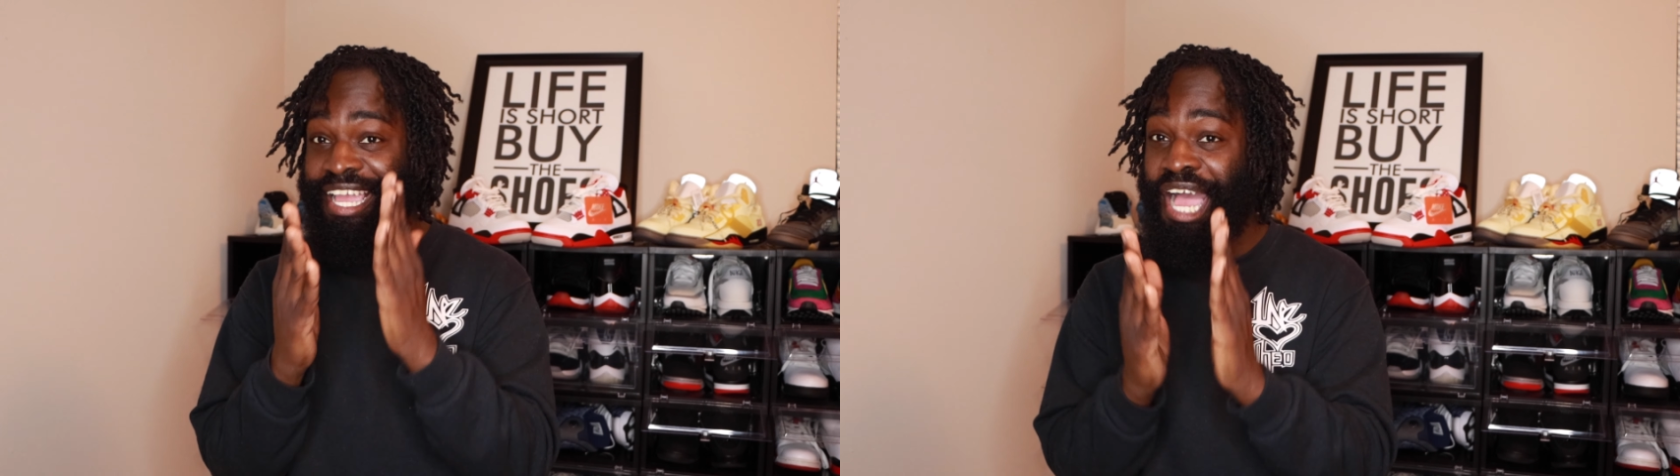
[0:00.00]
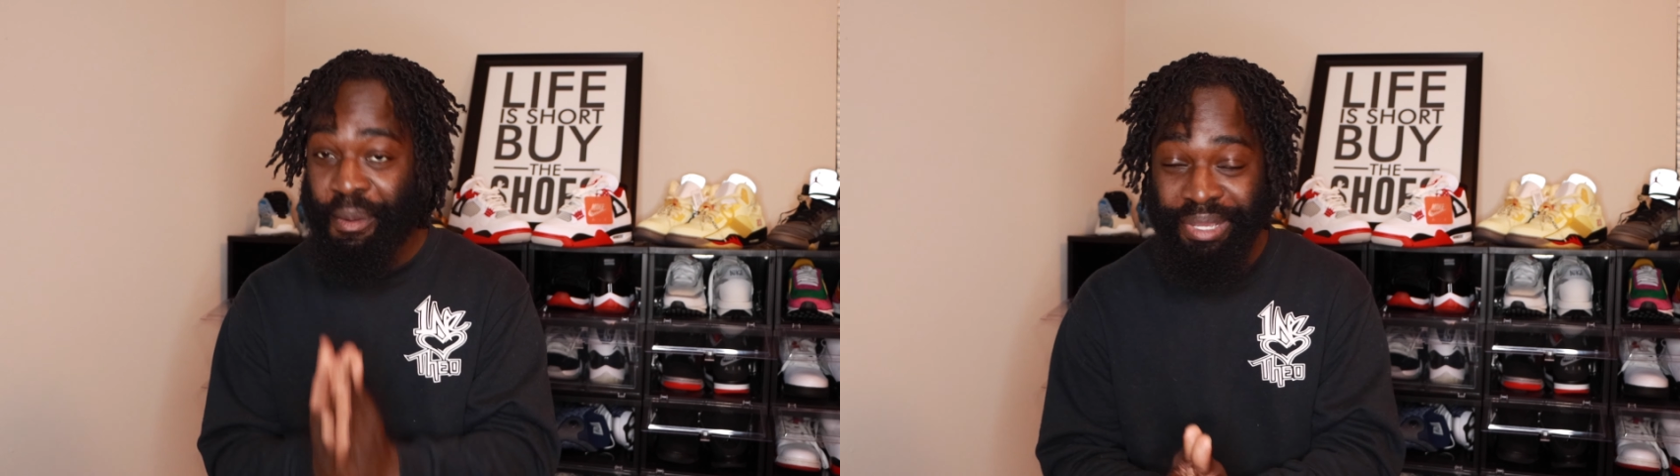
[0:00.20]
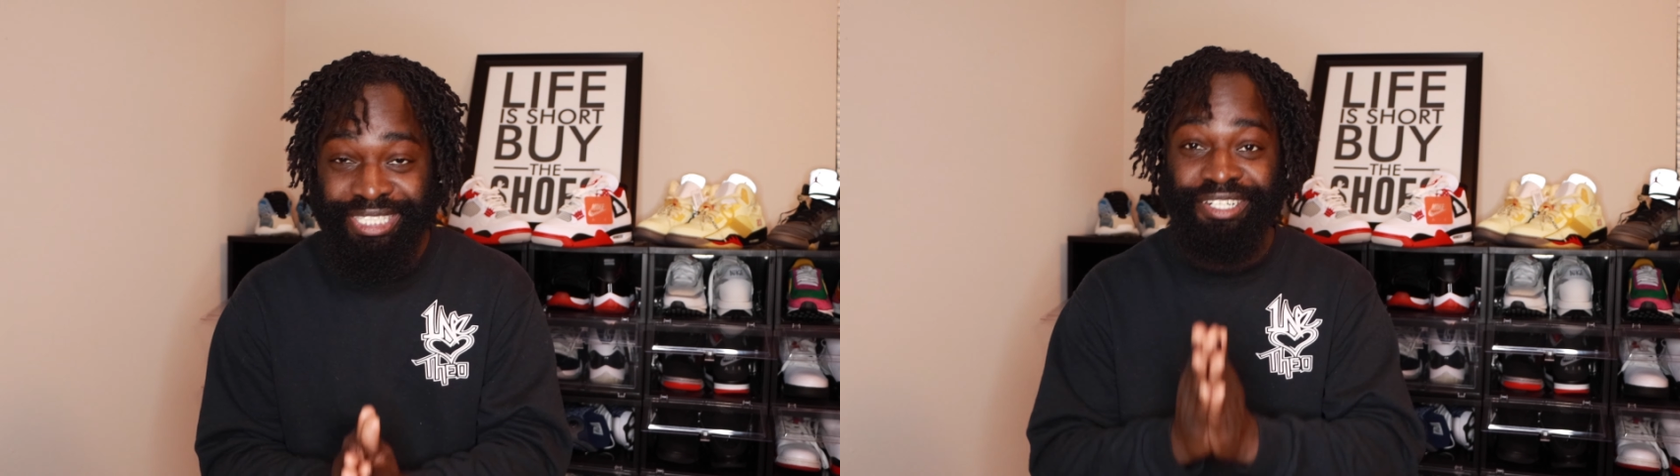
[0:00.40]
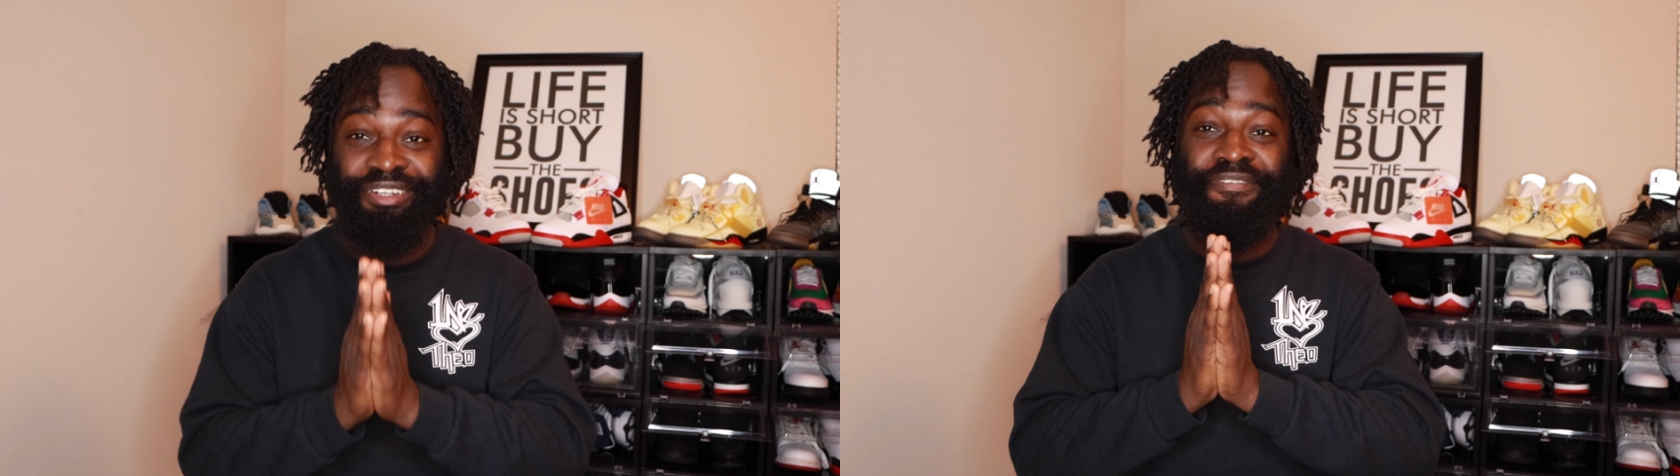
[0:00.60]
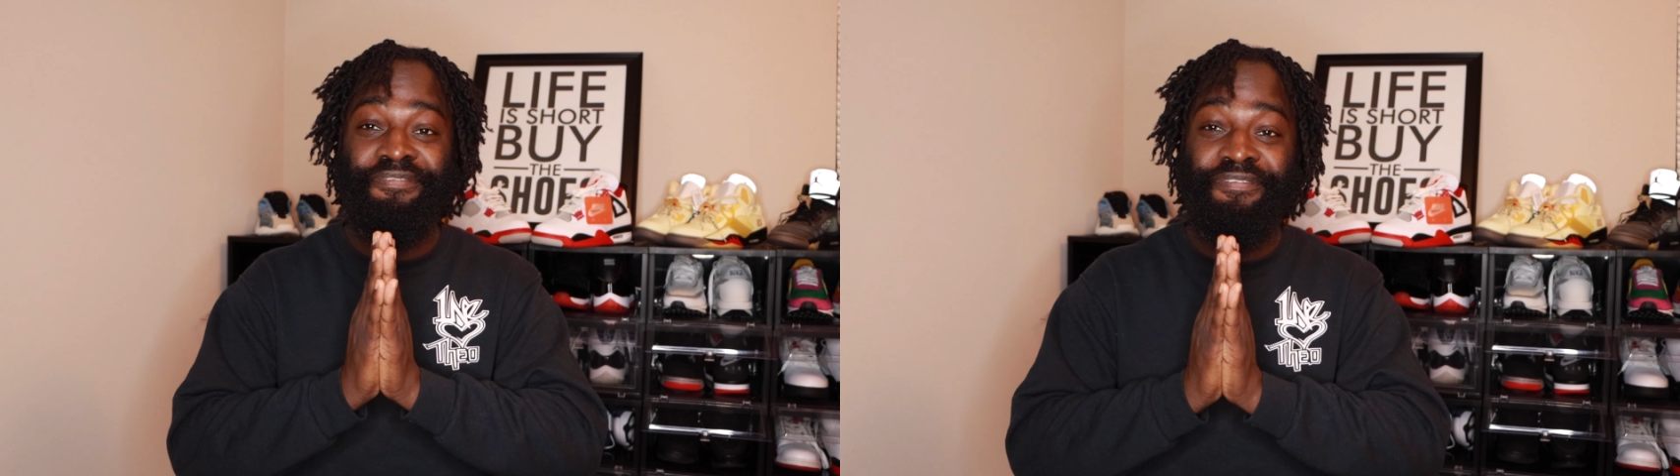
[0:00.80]
commenting
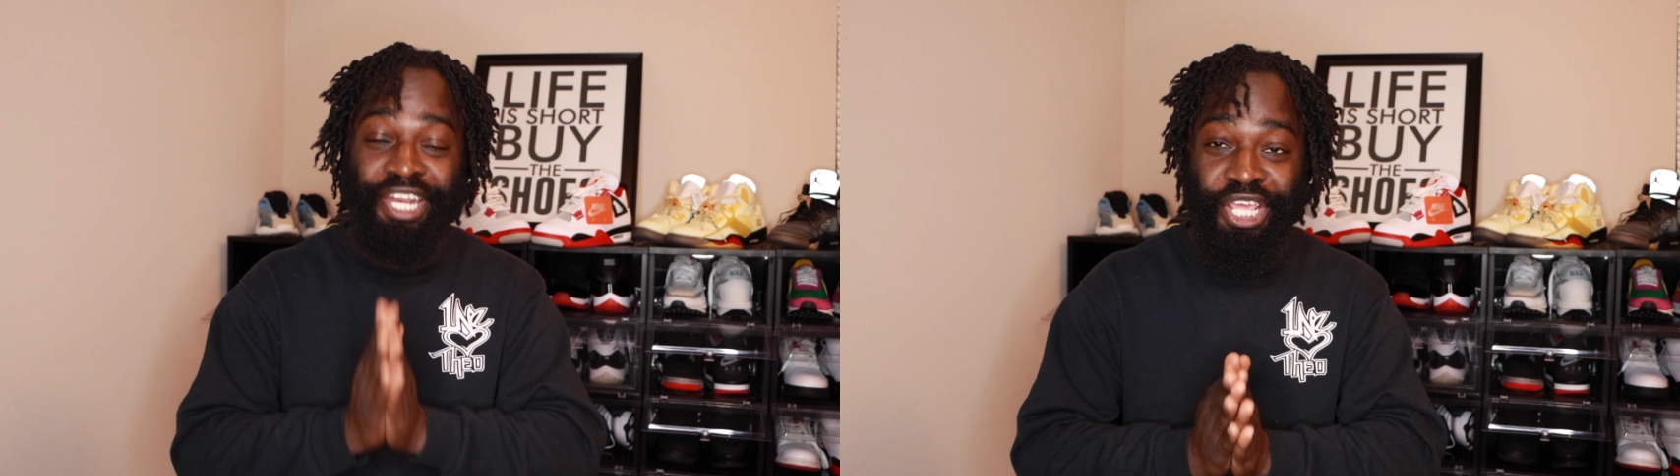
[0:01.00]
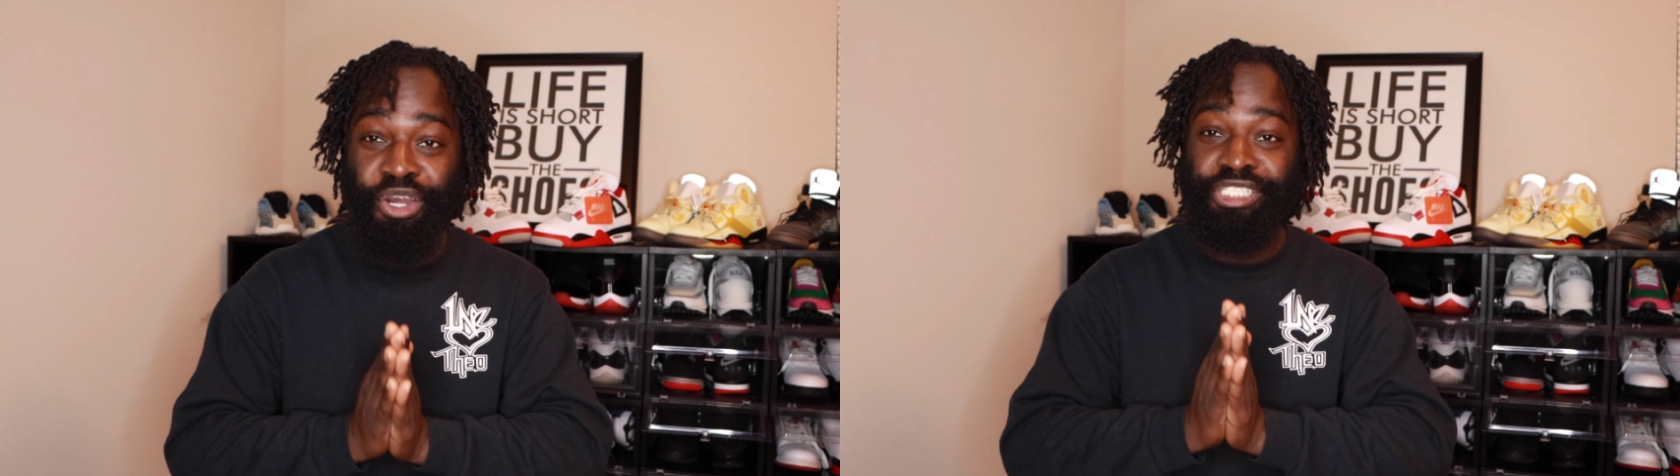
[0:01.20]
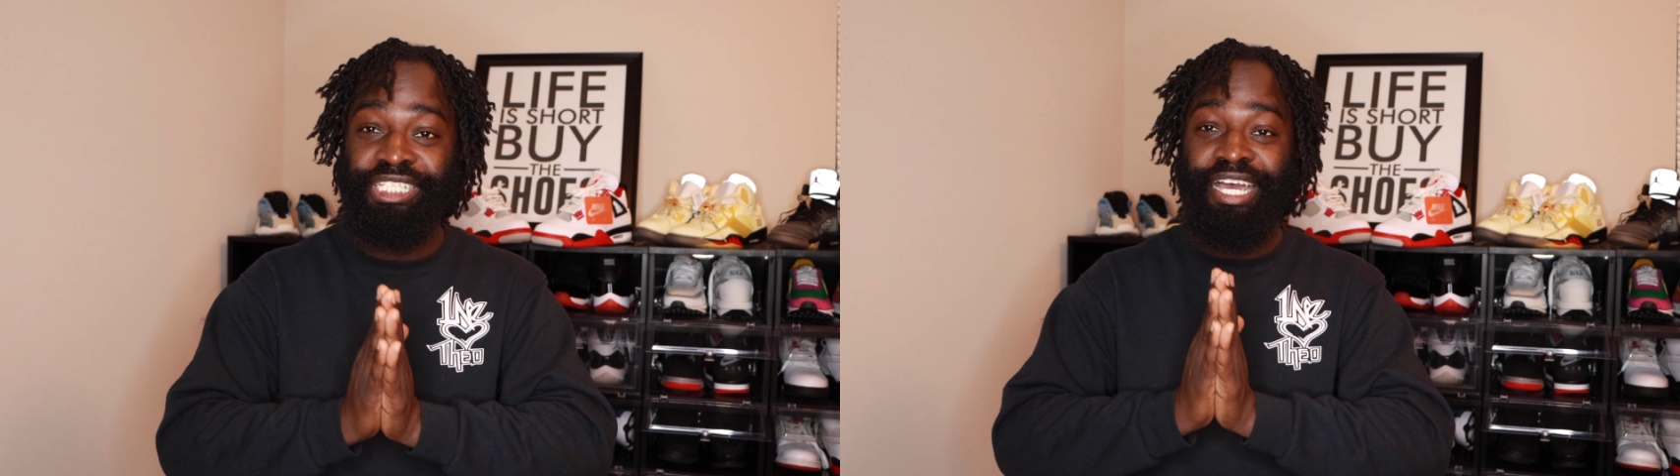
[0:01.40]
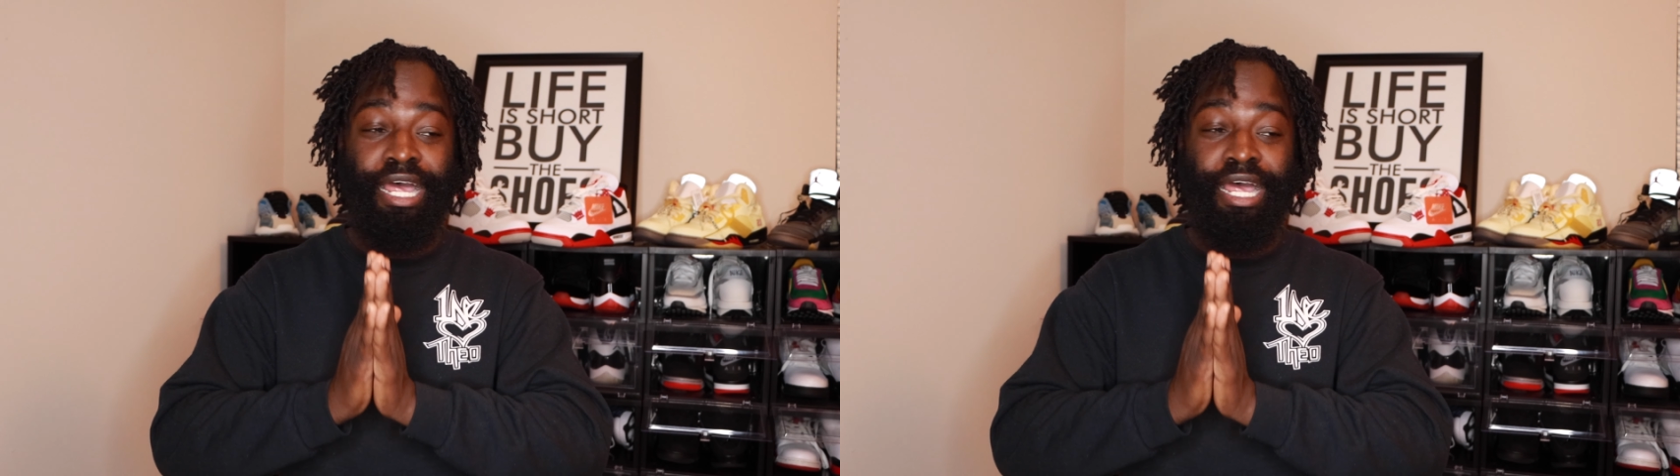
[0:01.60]
on the videos, y'all.